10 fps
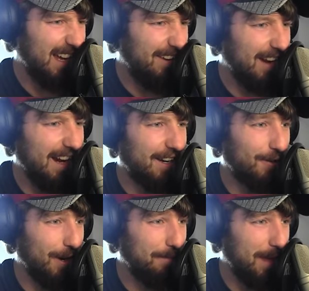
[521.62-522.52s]
I haven't had a
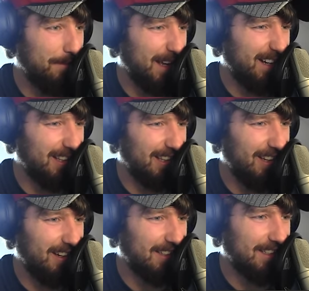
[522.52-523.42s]
cramp that bad in a
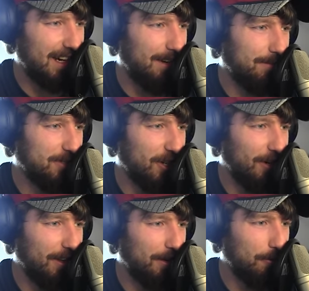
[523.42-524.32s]
long time.
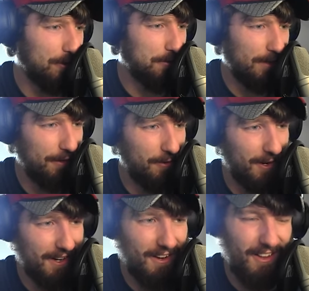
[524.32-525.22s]
Charlie horse, whatever you
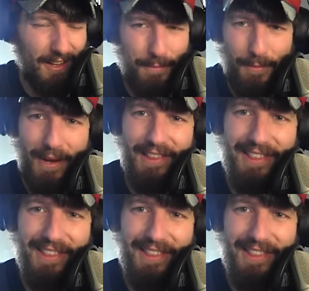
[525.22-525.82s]
want to call it. But my